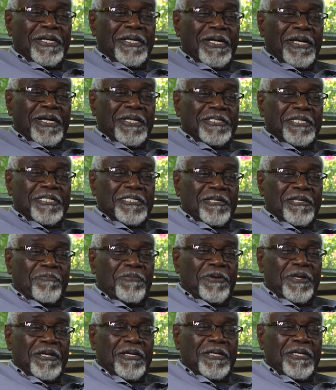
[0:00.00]
has
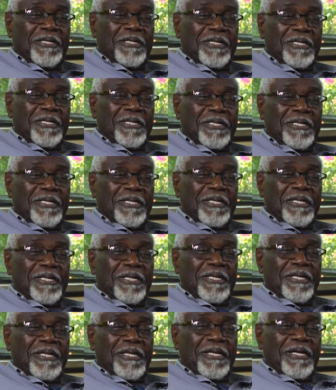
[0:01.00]
disappeared.
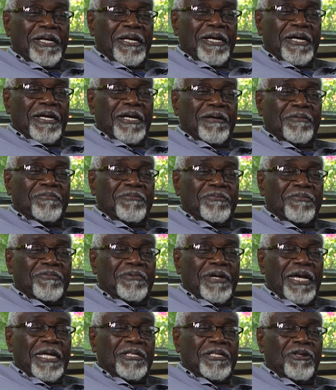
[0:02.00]
Um,
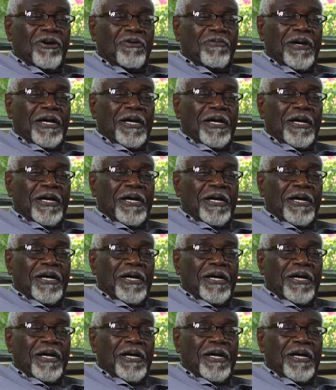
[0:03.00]
right now,